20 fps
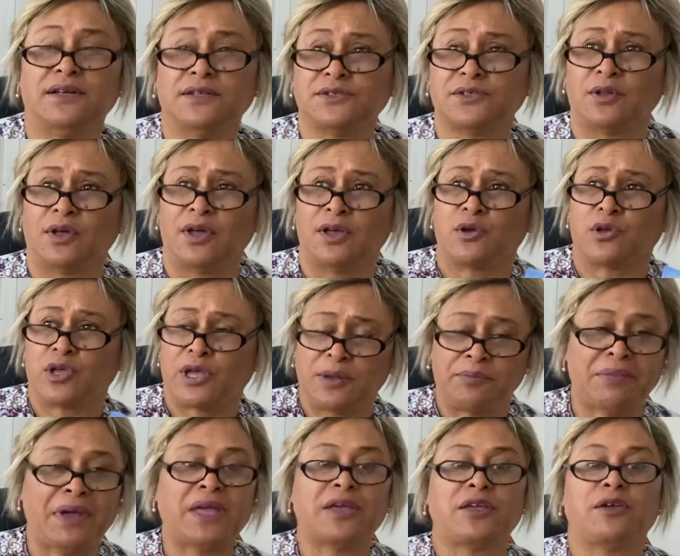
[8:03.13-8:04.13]
It's like it
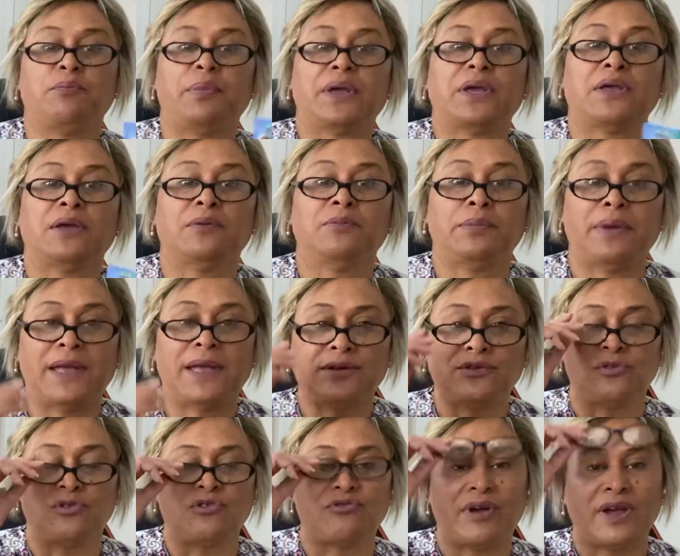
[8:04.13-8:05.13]
can make a big impact
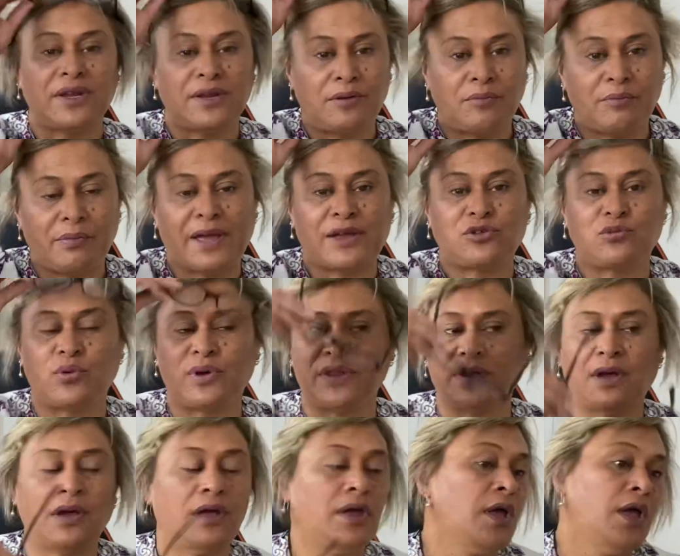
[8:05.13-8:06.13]
or a great impact,
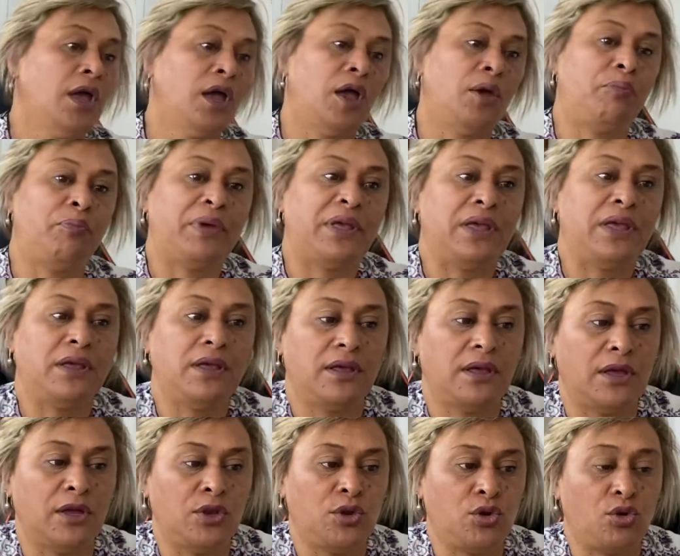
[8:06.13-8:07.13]
whether it
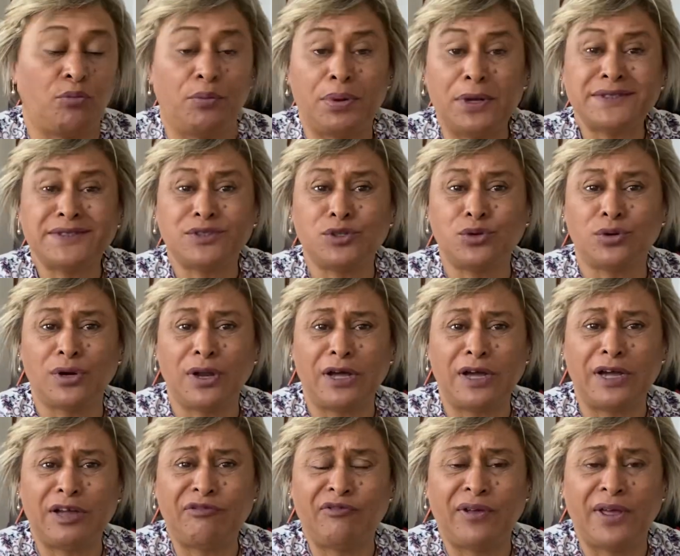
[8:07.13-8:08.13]
be in your personal
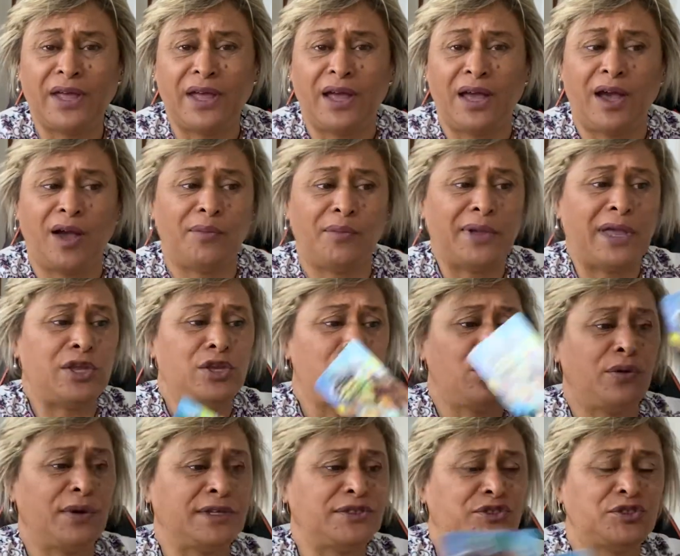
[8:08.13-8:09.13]
life, and
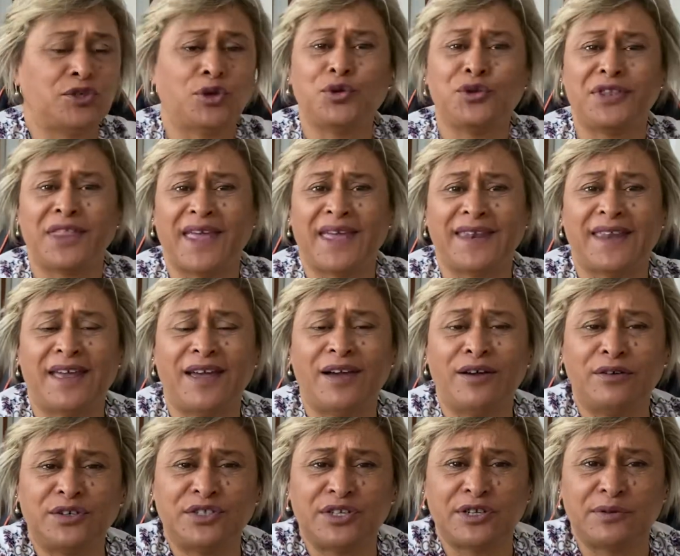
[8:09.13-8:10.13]
you exude that
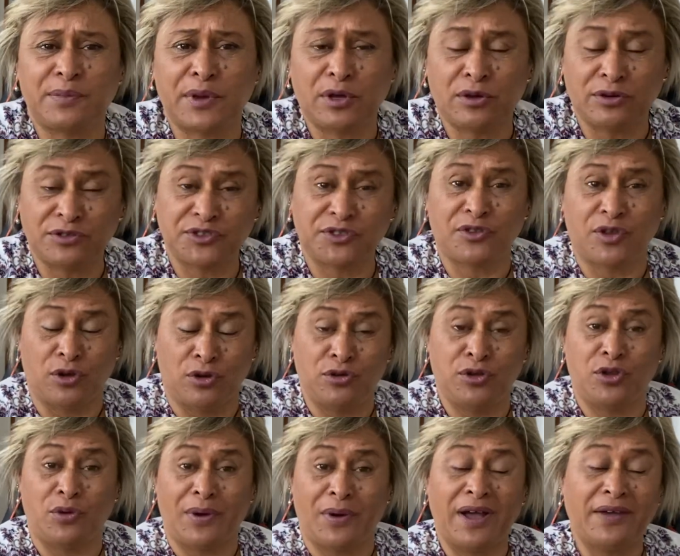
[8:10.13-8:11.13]
out, and because of who
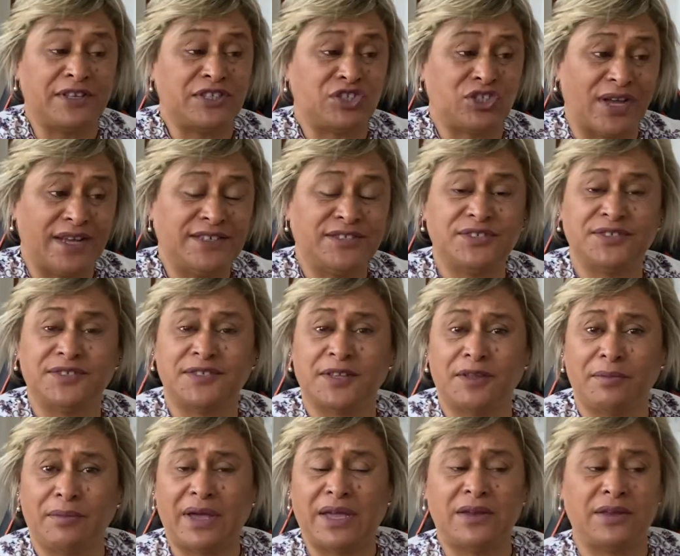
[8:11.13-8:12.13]
you are, the changes in
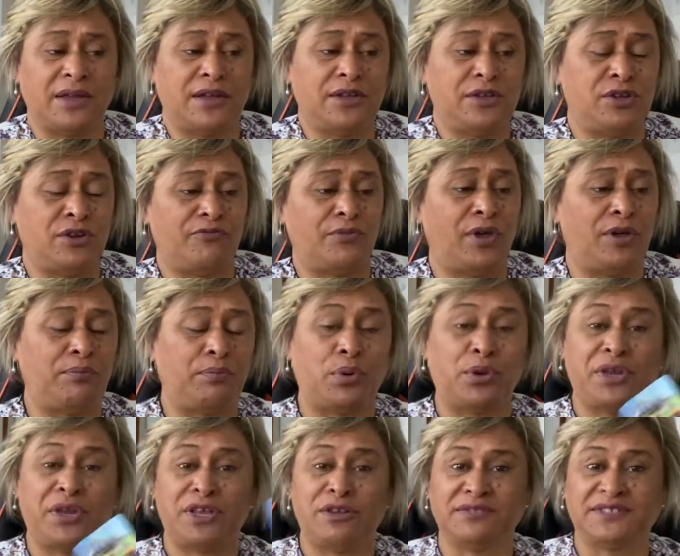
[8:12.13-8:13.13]
the made, and you're like
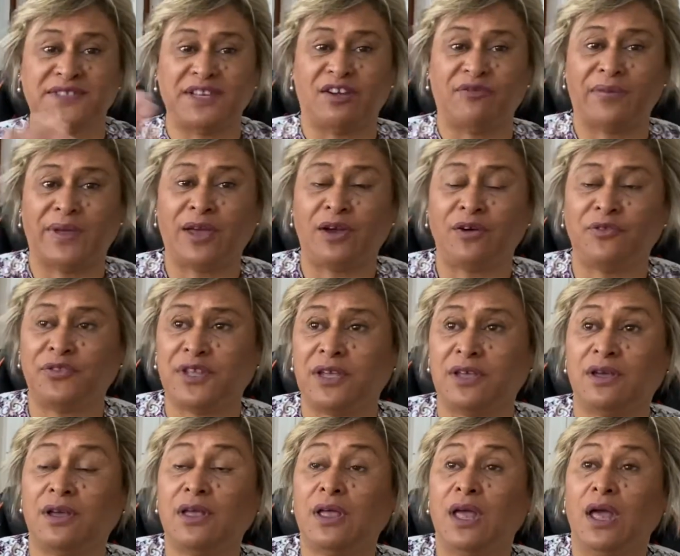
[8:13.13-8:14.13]
putting yourself out
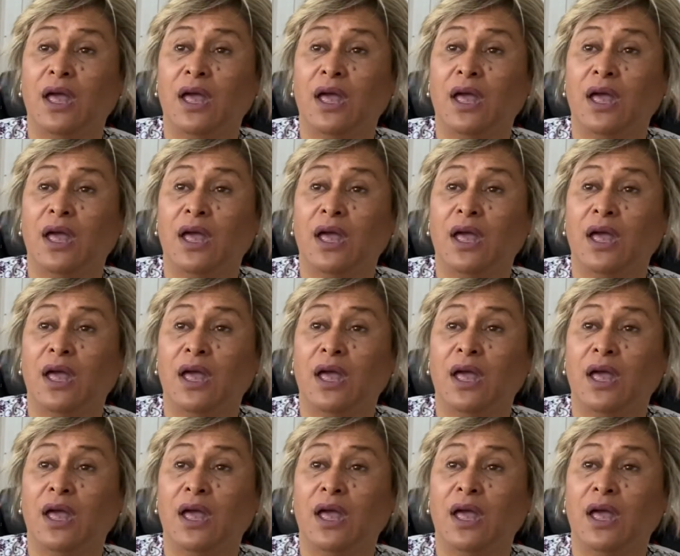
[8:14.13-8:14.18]
there,